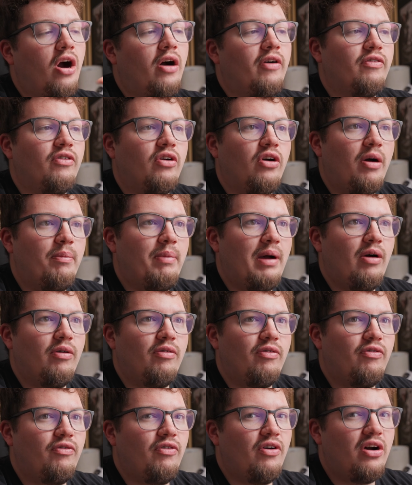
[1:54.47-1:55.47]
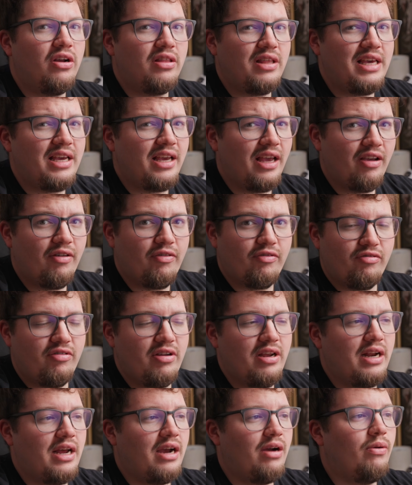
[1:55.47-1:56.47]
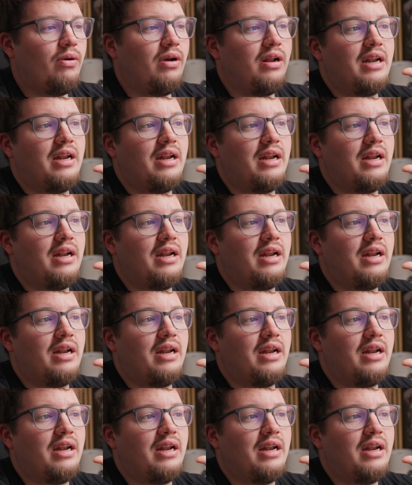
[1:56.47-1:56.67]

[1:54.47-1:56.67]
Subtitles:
I've got about 30 gig free now,